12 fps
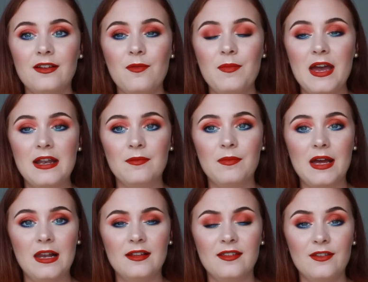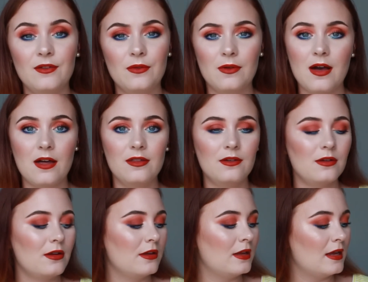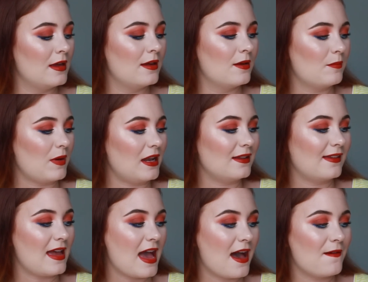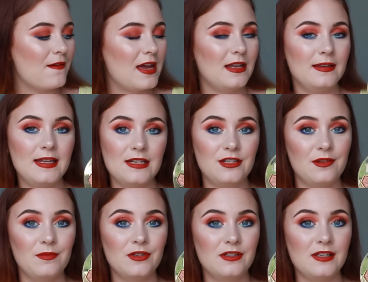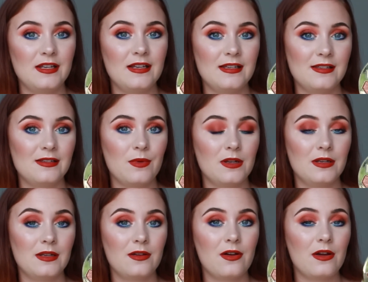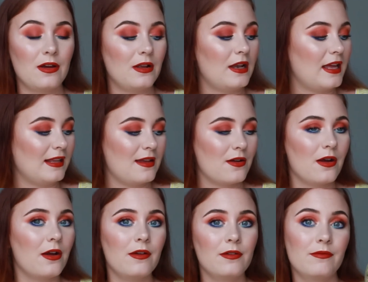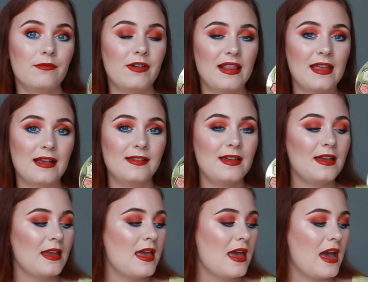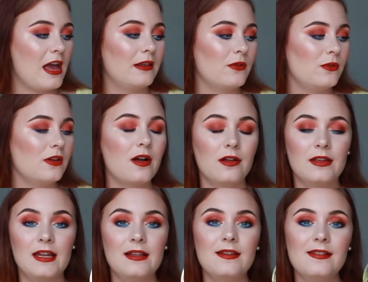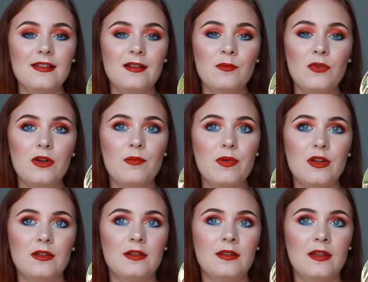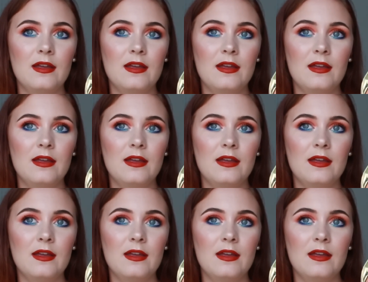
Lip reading: companion palette to other palettes I have, and the shimmers in this one are like, they are fantastic. I know you can't get this anymore, but